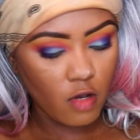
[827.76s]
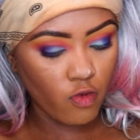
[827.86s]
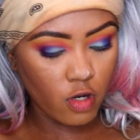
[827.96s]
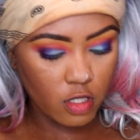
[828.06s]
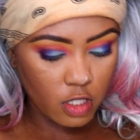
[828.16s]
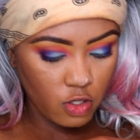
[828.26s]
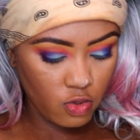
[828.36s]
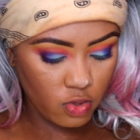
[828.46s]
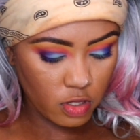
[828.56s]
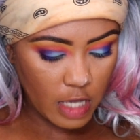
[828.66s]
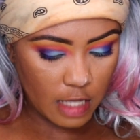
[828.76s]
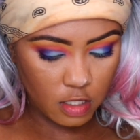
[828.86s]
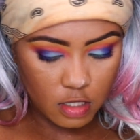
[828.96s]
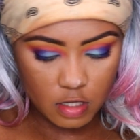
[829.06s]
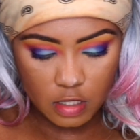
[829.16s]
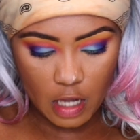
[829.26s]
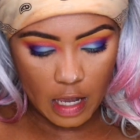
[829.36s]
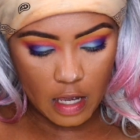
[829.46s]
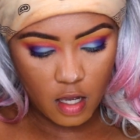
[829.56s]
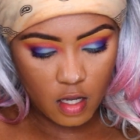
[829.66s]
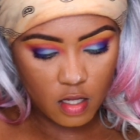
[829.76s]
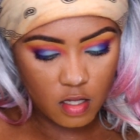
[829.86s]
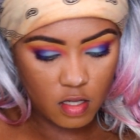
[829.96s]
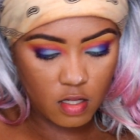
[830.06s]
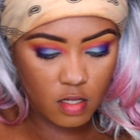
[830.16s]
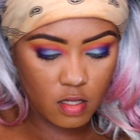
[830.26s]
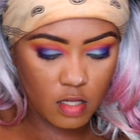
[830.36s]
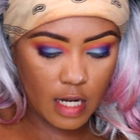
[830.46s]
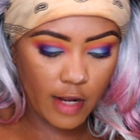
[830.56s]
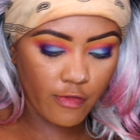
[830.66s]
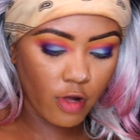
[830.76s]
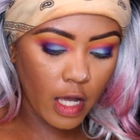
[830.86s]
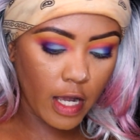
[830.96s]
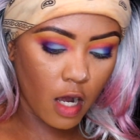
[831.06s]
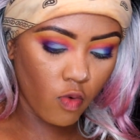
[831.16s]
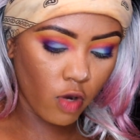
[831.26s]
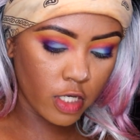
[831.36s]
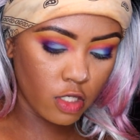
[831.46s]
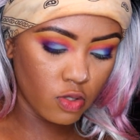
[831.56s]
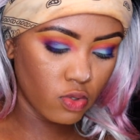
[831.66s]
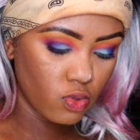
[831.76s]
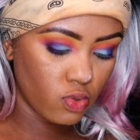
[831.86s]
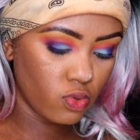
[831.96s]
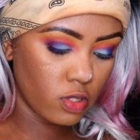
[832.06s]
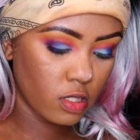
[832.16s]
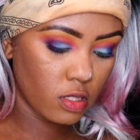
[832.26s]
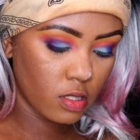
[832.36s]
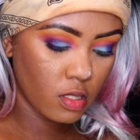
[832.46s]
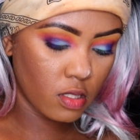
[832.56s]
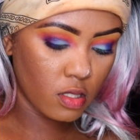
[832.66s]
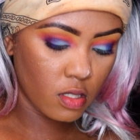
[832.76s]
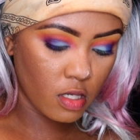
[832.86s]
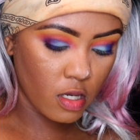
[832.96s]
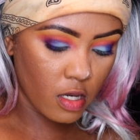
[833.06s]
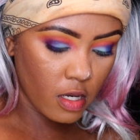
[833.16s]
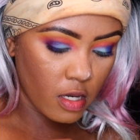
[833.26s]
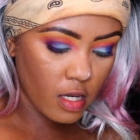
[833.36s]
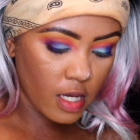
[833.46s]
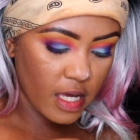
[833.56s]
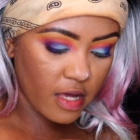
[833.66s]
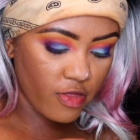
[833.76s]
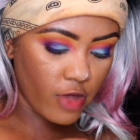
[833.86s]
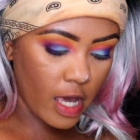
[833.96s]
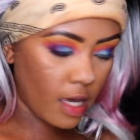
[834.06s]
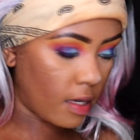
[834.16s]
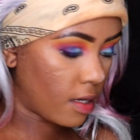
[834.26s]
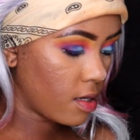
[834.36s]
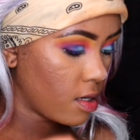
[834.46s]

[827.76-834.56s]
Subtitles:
We're gonna use that today, and I feel like I want to use that